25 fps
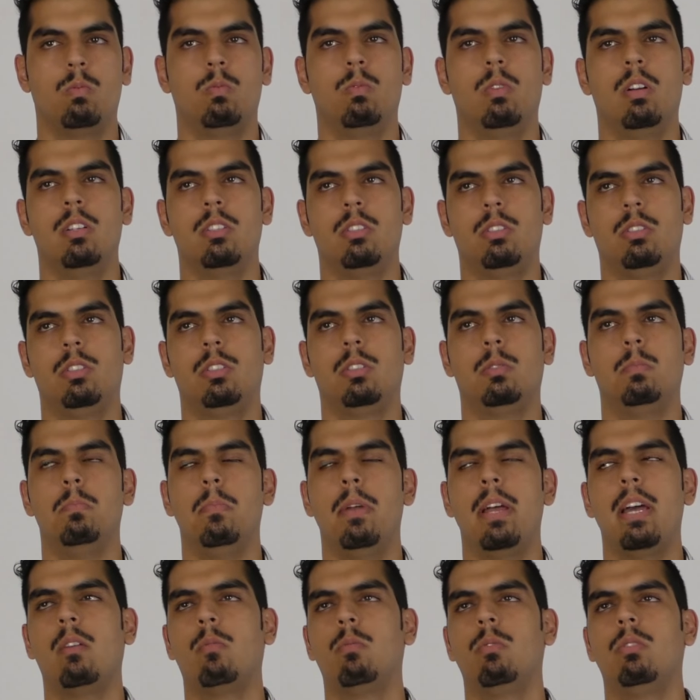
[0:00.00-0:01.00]
as just
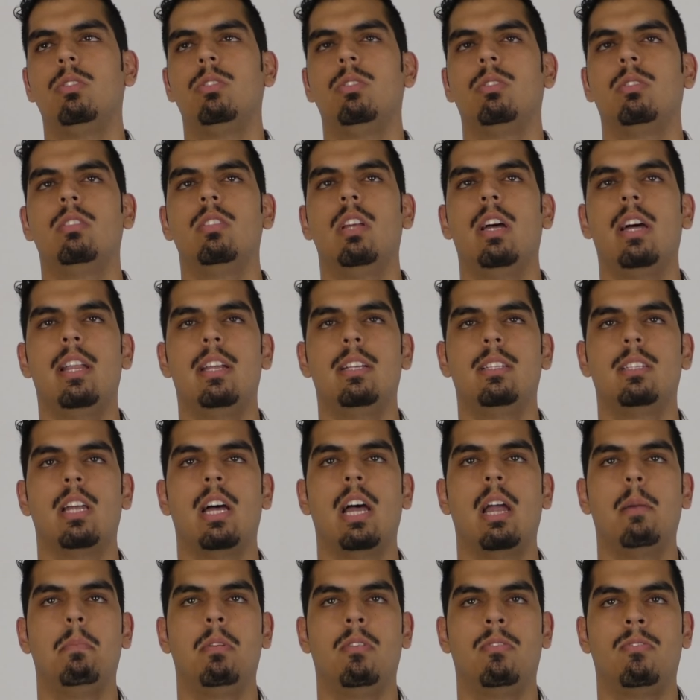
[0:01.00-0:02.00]
men, we're just not as
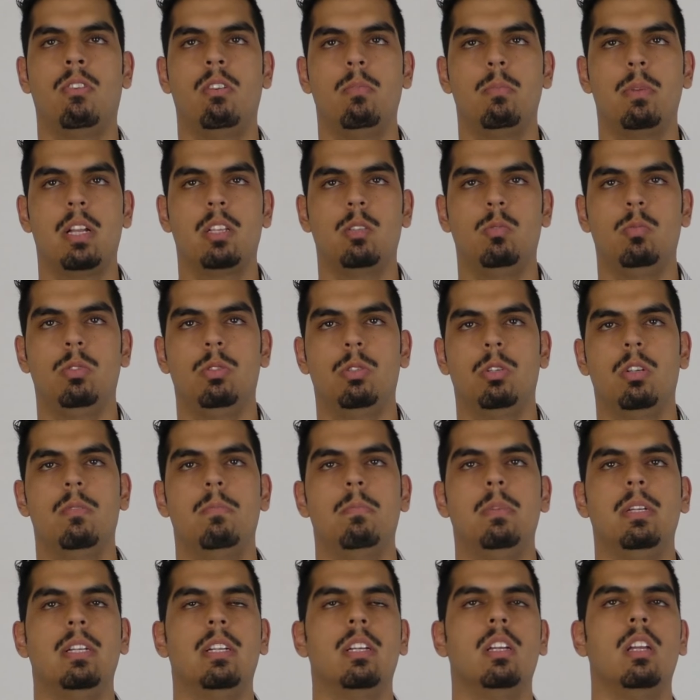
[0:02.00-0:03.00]
high performing as we should
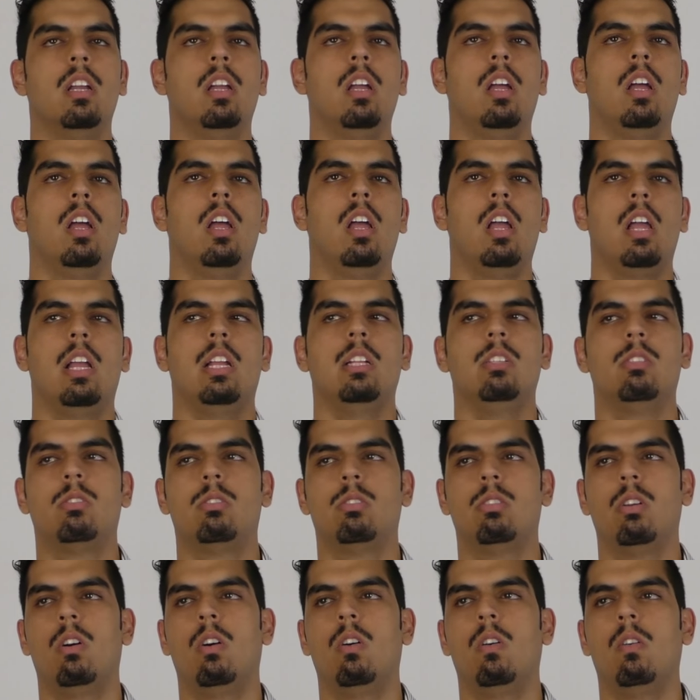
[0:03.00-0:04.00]
be. And
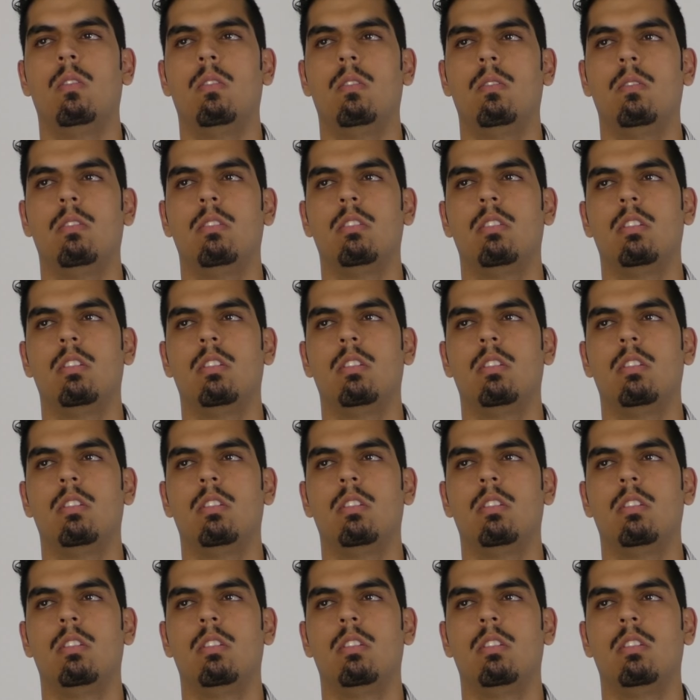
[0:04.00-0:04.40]
so